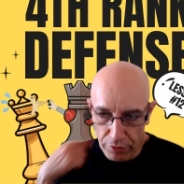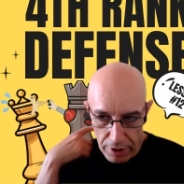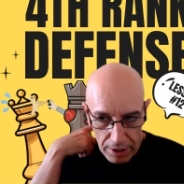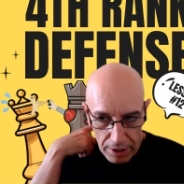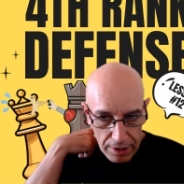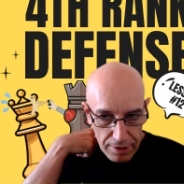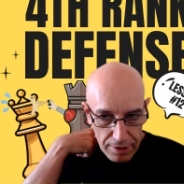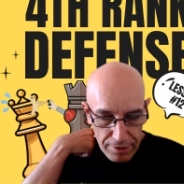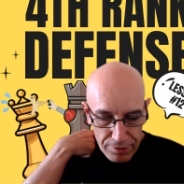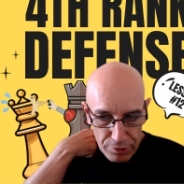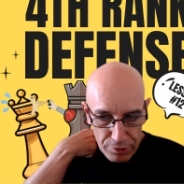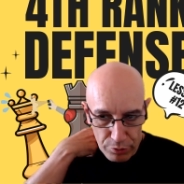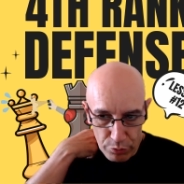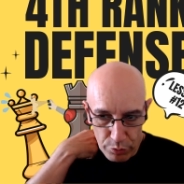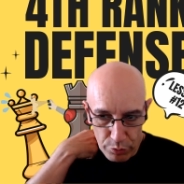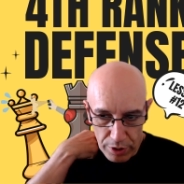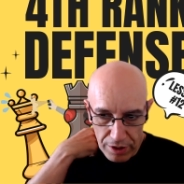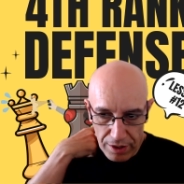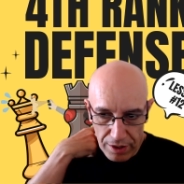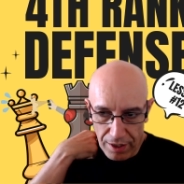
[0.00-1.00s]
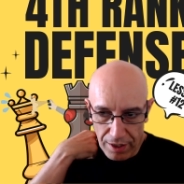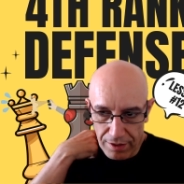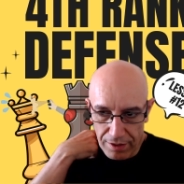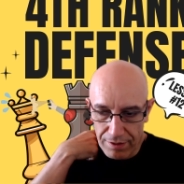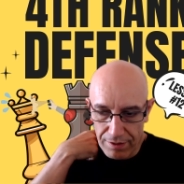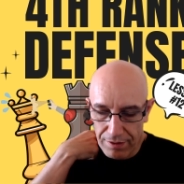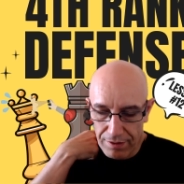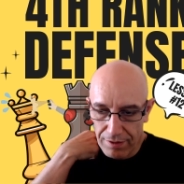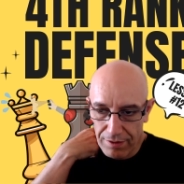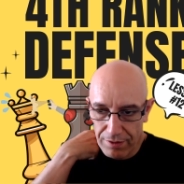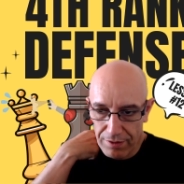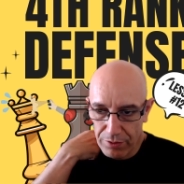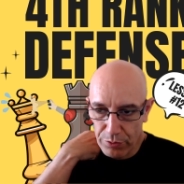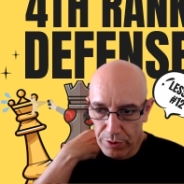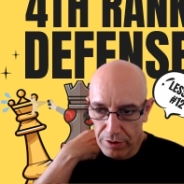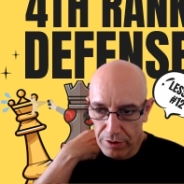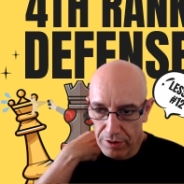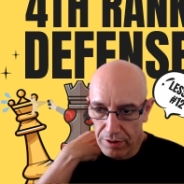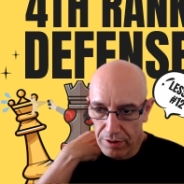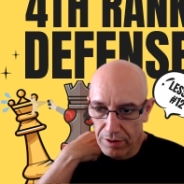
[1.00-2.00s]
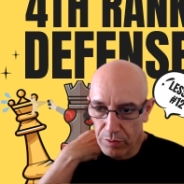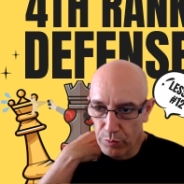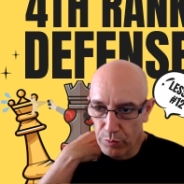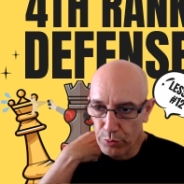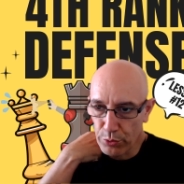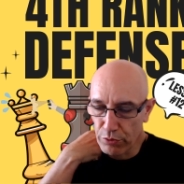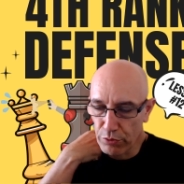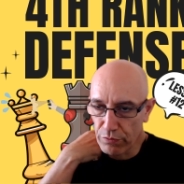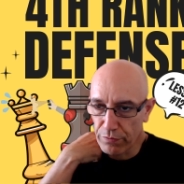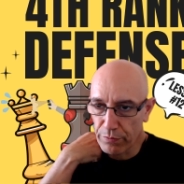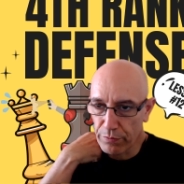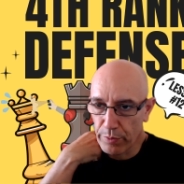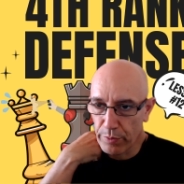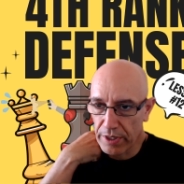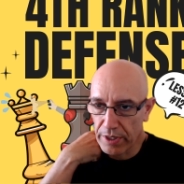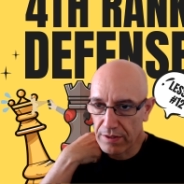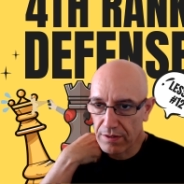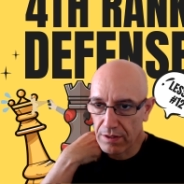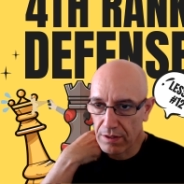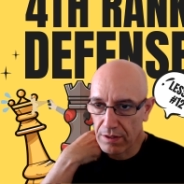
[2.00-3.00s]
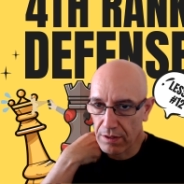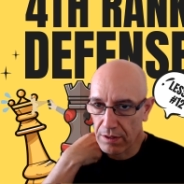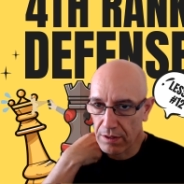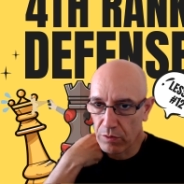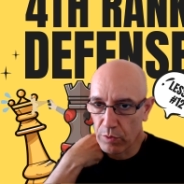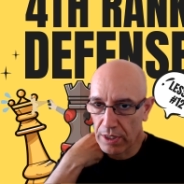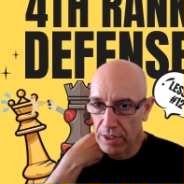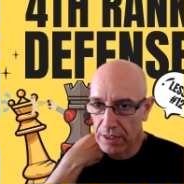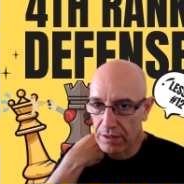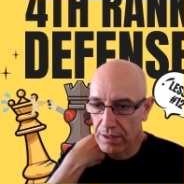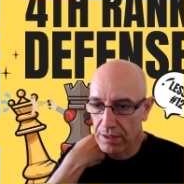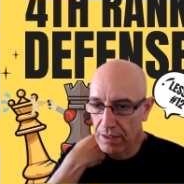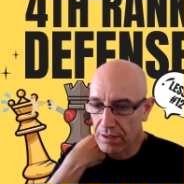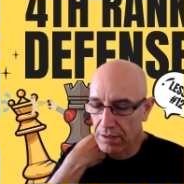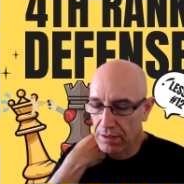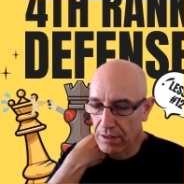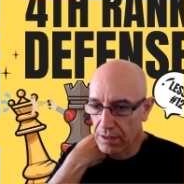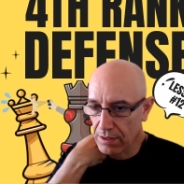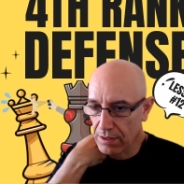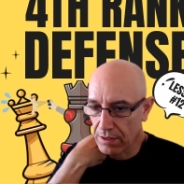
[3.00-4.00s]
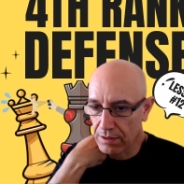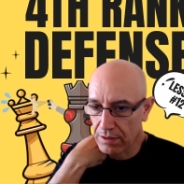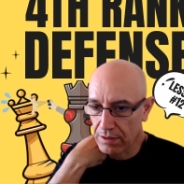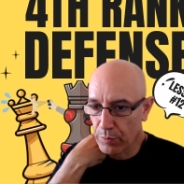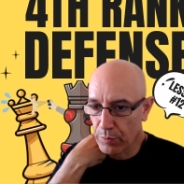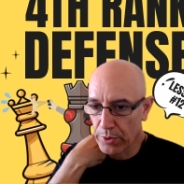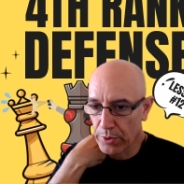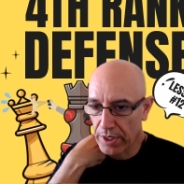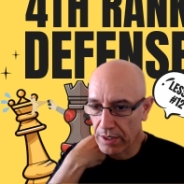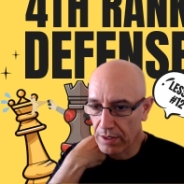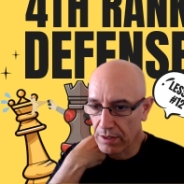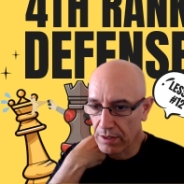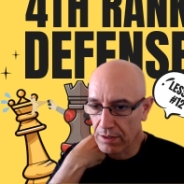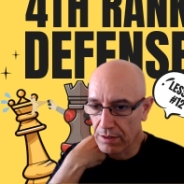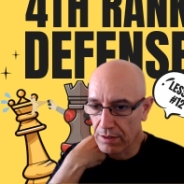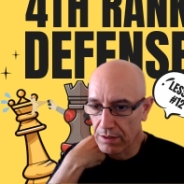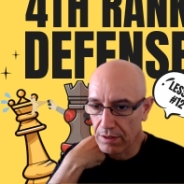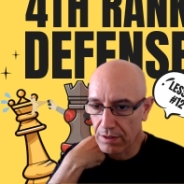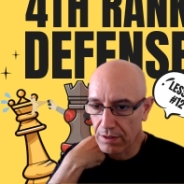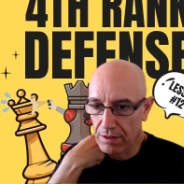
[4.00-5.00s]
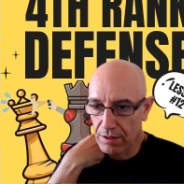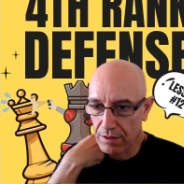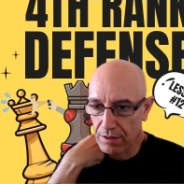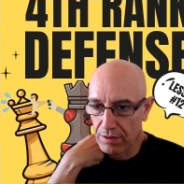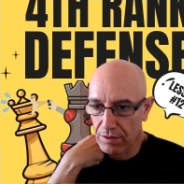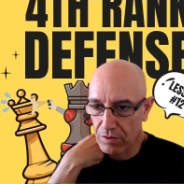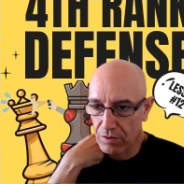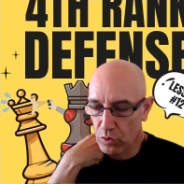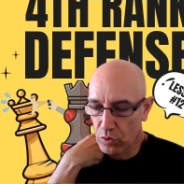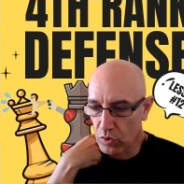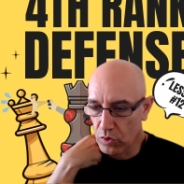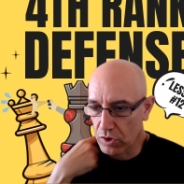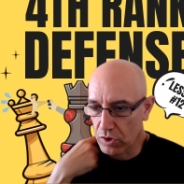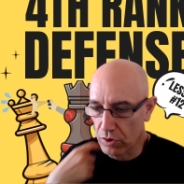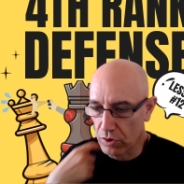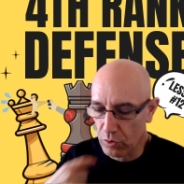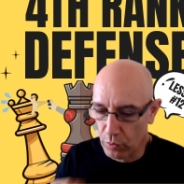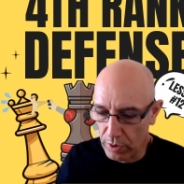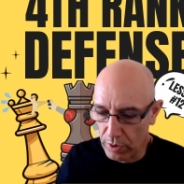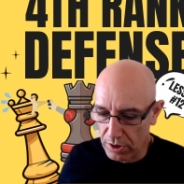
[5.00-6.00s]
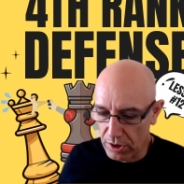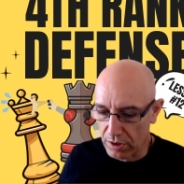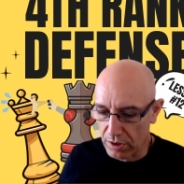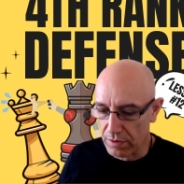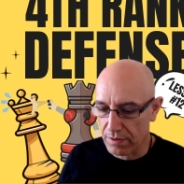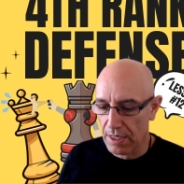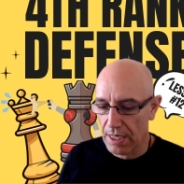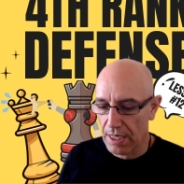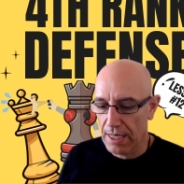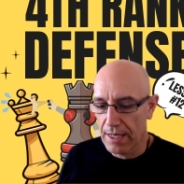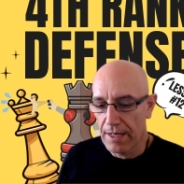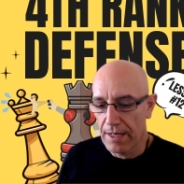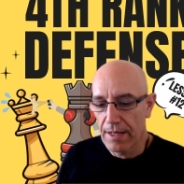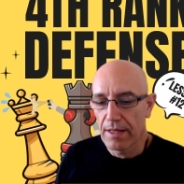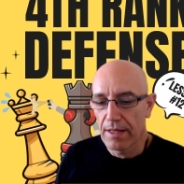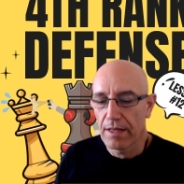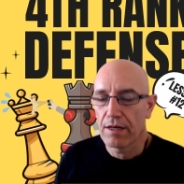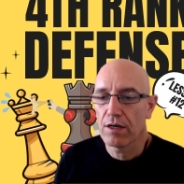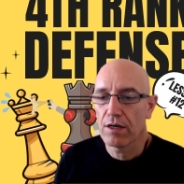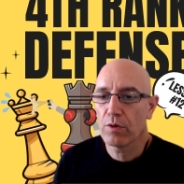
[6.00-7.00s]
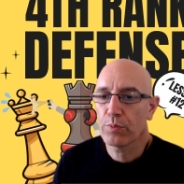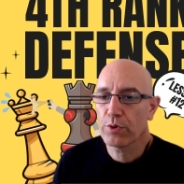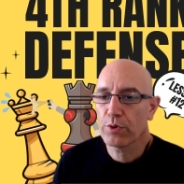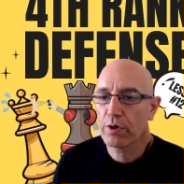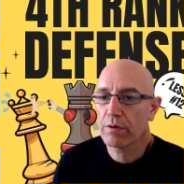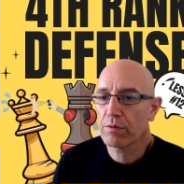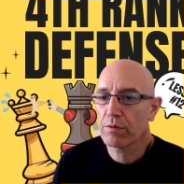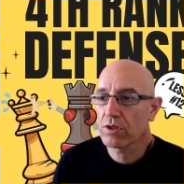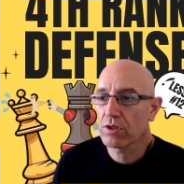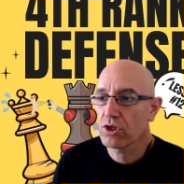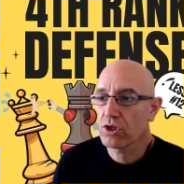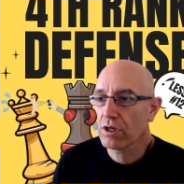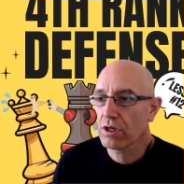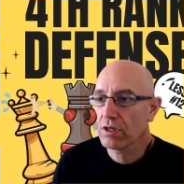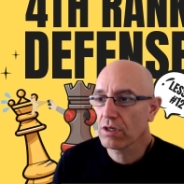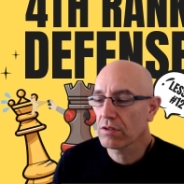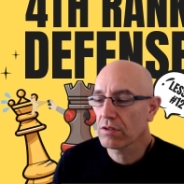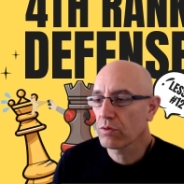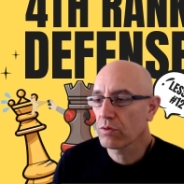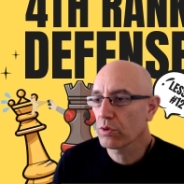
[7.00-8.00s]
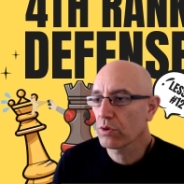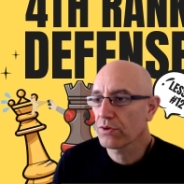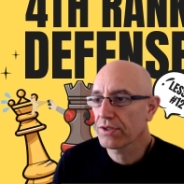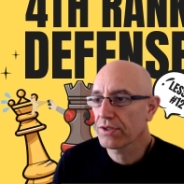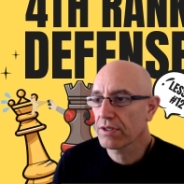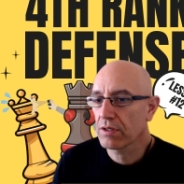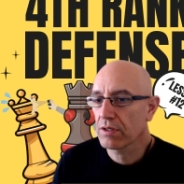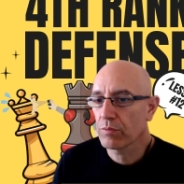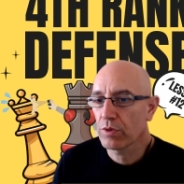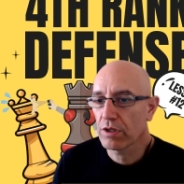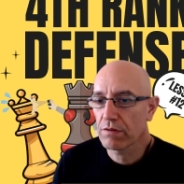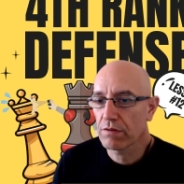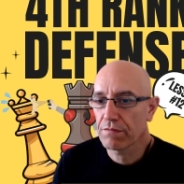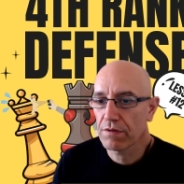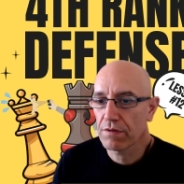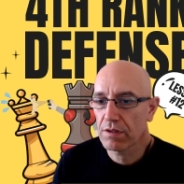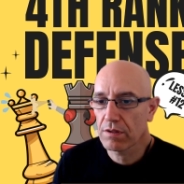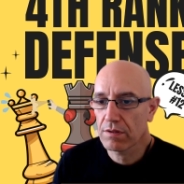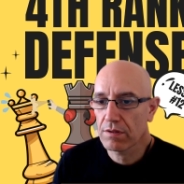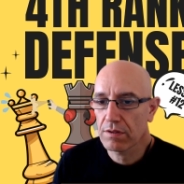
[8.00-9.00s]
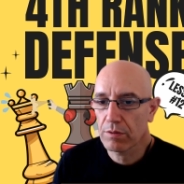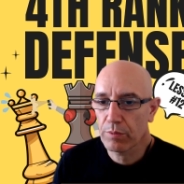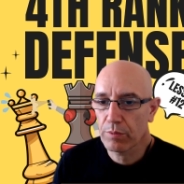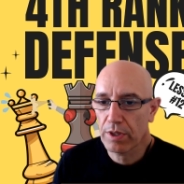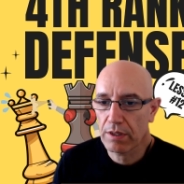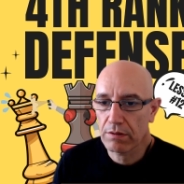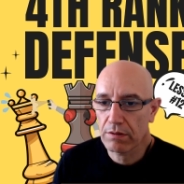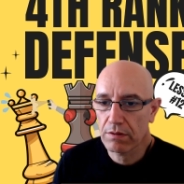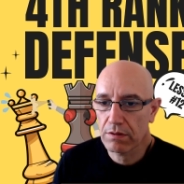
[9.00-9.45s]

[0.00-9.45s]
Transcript: So we can really improve by studying one technique and applying in two situations. Hope you have enjoyed. We'll see more videos about